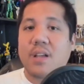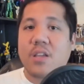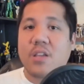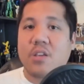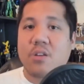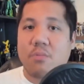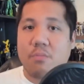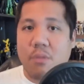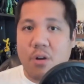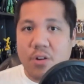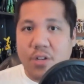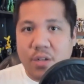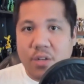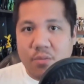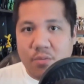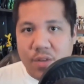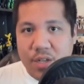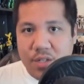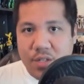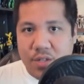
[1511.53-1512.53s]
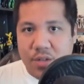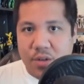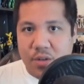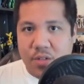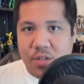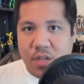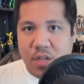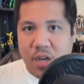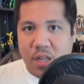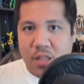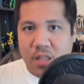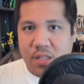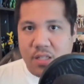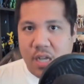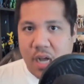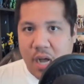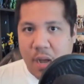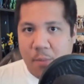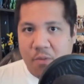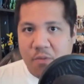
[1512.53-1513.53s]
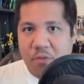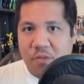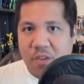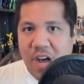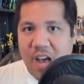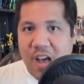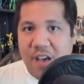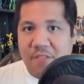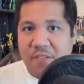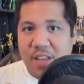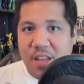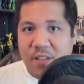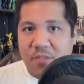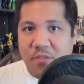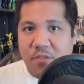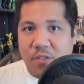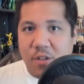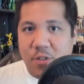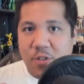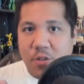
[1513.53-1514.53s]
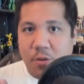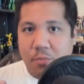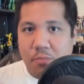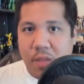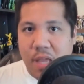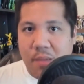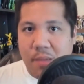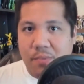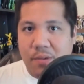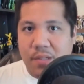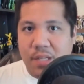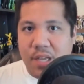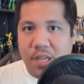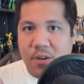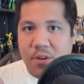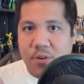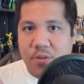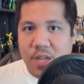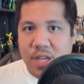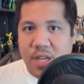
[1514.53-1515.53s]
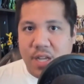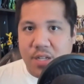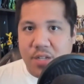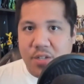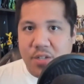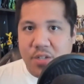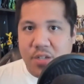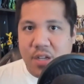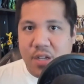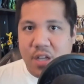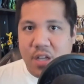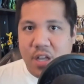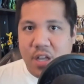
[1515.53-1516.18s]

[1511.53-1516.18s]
your market research on the top five influential people in your niche.